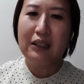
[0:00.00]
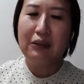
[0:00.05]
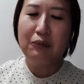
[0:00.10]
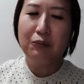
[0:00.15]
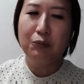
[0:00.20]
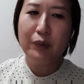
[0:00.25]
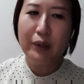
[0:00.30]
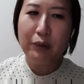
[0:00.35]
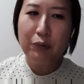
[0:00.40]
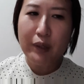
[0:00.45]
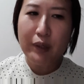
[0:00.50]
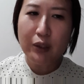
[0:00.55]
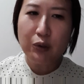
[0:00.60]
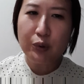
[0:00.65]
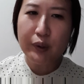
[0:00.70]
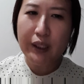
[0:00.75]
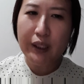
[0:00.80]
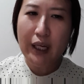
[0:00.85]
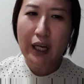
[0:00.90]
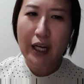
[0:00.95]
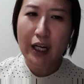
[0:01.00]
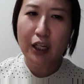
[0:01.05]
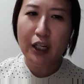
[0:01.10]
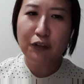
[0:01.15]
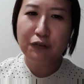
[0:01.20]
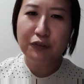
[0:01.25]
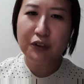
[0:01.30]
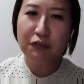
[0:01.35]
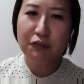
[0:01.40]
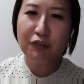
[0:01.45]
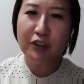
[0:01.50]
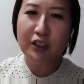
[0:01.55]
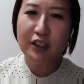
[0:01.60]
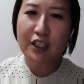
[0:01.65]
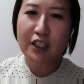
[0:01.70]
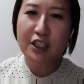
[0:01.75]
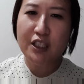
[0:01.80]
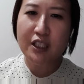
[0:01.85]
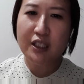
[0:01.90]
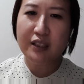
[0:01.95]
when we are doing health
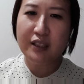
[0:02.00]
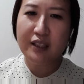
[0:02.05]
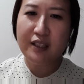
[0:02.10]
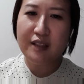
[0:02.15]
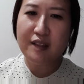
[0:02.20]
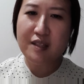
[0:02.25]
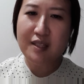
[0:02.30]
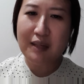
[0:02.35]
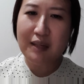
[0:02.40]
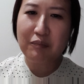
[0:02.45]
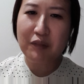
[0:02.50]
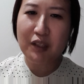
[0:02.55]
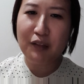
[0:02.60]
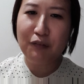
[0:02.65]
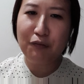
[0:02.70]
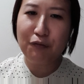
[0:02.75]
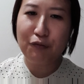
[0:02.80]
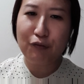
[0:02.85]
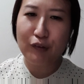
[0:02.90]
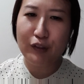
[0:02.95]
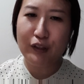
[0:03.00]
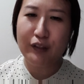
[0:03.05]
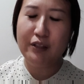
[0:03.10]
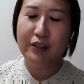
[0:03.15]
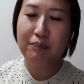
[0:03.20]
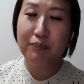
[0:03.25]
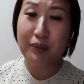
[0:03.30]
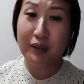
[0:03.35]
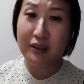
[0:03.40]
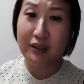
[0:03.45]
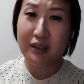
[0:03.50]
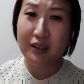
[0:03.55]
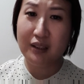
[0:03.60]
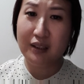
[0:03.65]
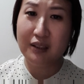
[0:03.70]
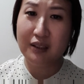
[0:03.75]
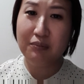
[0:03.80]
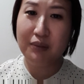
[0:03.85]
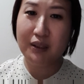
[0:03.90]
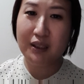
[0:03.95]
divination, it is something very
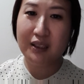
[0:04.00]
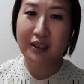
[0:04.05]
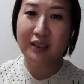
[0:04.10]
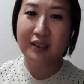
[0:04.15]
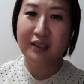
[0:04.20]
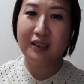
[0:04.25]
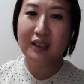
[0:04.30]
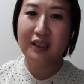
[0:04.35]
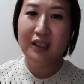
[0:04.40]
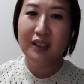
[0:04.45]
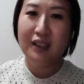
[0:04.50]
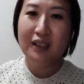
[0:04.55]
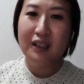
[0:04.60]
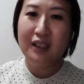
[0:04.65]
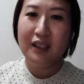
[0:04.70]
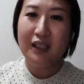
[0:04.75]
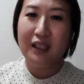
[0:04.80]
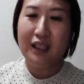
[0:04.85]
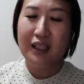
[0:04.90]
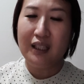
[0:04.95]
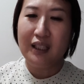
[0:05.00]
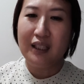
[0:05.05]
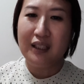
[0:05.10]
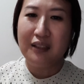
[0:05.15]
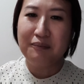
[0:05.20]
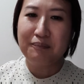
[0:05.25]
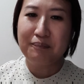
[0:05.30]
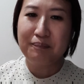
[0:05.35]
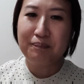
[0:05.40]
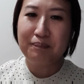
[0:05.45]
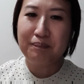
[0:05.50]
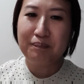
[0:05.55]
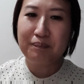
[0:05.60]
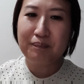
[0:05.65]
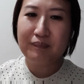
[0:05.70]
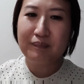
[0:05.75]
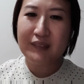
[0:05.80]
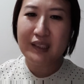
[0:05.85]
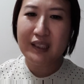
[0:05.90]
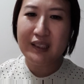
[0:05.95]
personal, because
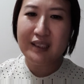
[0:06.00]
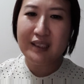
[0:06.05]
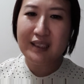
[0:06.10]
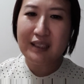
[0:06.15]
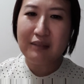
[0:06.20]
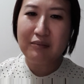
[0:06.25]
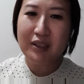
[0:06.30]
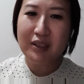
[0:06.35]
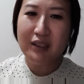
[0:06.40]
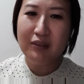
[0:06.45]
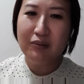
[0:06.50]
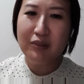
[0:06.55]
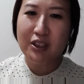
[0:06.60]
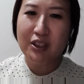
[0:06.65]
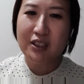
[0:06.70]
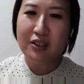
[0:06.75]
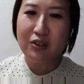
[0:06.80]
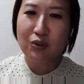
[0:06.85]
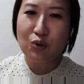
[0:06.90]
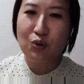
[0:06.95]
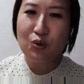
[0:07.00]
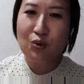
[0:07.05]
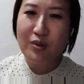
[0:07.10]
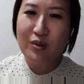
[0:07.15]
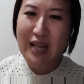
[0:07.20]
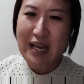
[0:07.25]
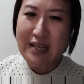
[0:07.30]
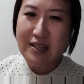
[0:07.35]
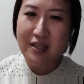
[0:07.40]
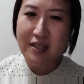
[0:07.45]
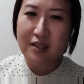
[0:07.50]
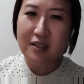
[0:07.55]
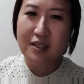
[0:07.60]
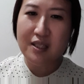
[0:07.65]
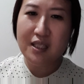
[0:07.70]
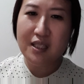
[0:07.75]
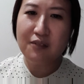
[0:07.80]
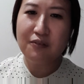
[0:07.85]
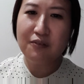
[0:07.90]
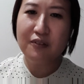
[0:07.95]
it is something which is also
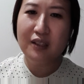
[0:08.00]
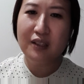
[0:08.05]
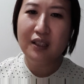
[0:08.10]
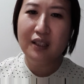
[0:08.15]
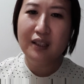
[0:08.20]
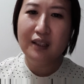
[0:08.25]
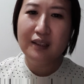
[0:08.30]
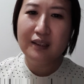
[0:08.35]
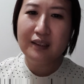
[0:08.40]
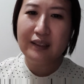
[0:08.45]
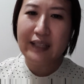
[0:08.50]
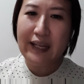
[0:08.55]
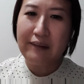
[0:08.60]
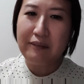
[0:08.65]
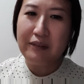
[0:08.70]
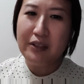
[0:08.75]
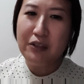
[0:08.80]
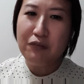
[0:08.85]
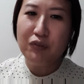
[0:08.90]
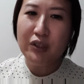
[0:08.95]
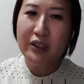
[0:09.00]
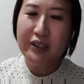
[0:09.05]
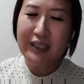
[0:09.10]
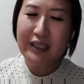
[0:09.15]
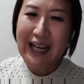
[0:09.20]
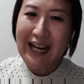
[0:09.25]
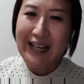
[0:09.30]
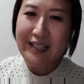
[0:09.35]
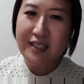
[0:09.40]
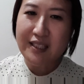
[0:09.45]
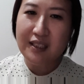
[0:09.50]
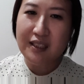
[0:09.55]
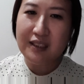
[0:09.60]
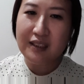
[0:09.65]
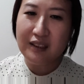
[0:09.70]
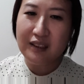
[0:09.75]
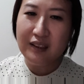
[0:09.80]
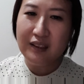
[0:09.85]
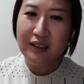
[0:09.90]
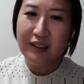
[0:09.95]
sensitive, that even the
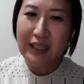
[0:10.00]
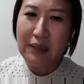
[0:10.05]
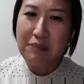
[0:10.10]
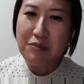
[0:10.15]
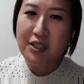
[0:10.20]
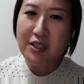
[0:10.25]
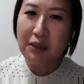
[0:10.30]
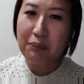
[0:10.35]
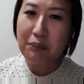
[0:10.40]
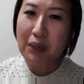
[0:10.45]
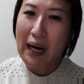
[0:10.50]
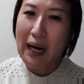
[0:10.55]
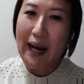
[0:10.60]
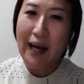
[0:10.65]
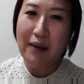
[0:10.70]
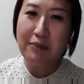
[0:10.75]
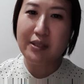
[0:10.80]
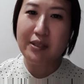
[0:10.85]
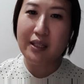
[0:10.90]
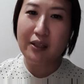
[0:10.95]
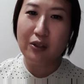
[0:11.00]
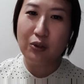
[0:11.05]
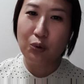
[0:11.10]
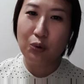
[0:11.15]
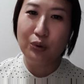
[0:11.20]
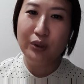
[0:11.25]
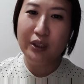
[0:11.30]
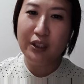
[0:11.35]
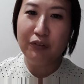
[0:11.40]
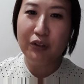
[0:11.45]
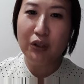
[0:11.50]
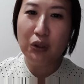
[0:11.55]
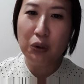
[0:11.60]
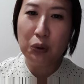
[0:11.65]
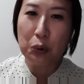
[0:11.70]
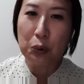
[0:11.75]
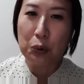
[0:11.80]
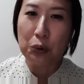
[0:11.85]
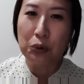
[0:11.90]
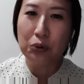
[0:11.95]
asker themselves, perhaps they don't even
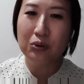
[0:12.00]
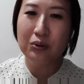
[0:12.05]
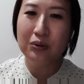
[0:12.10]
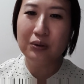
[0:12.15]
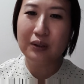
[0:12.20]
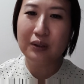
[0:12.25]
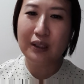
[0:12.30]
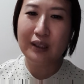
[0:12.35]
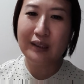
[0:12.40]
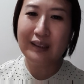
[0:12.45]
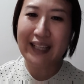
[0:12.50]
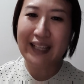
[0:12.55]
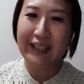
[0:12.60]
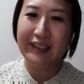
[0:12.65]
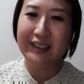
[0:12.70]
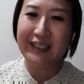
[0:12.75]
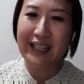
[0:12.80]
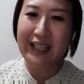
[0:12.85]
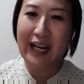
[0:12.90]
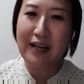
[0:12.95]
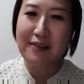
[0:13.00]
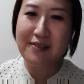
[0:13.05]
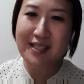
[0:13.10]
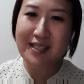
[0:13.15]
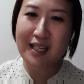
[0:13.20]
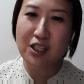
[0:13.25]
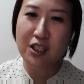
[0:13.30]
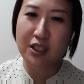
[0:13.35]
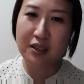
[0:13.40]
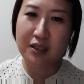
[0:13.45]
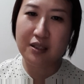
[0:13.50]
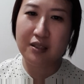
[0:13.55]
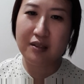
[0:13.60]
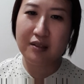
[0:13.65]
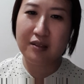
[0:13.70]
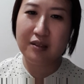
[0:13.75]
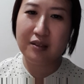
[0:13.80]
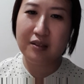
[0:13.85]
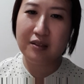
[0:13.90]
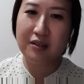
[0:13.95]
know that they have such
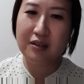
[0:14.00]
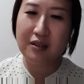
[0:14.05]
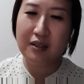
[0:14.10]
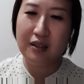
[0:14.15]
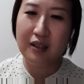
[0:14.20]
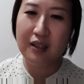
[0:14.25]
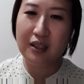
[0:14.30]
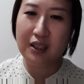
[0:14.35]
a